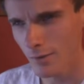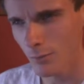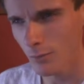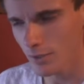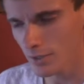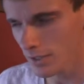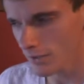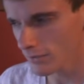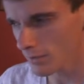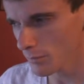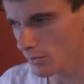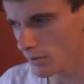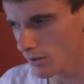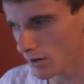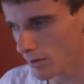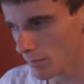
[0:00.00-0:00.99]
With this
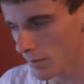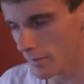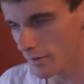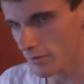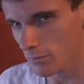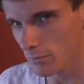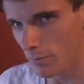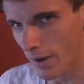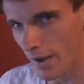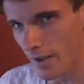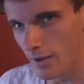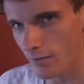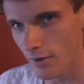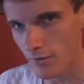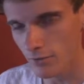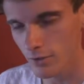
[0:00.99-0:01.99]
computer, I'll probably just buy
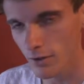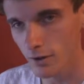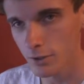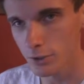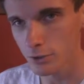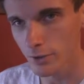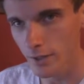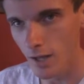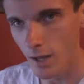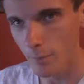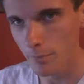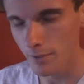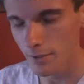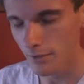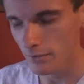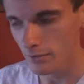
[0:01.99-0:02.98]
a graphics card straight up
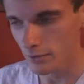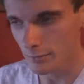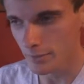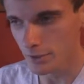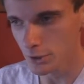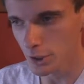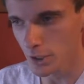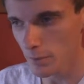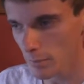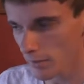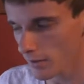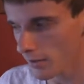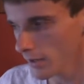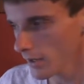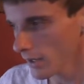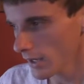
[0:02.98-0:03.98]
because it'll be
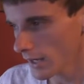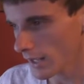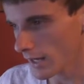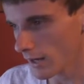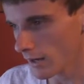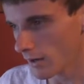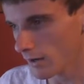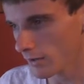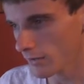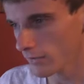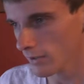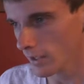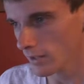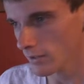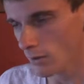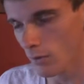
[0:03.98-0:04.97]
cheaper, and
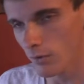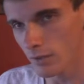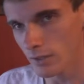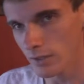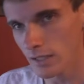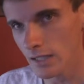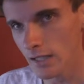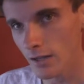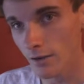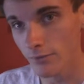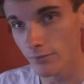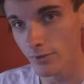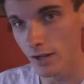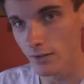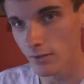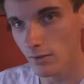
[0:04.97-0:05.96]
honestly, I don't need a
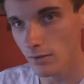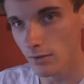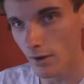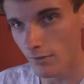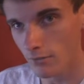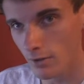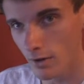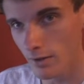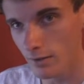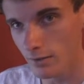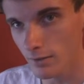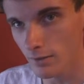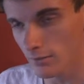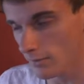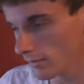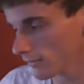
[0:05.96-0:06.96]
fancy graphics card in
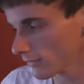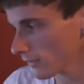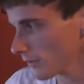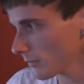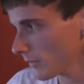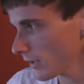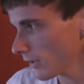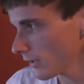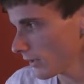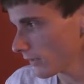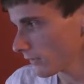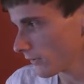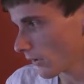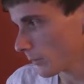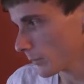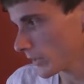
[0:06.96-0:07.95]
this system,
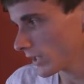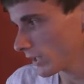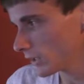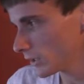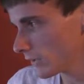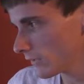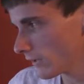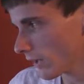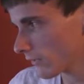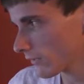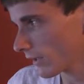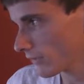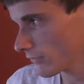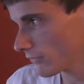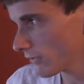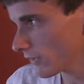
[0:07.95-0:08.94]
so I'm getting a GTX
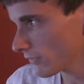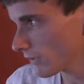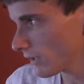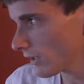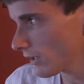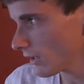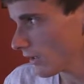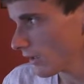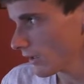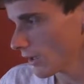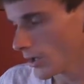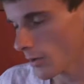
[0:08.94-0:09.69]
950.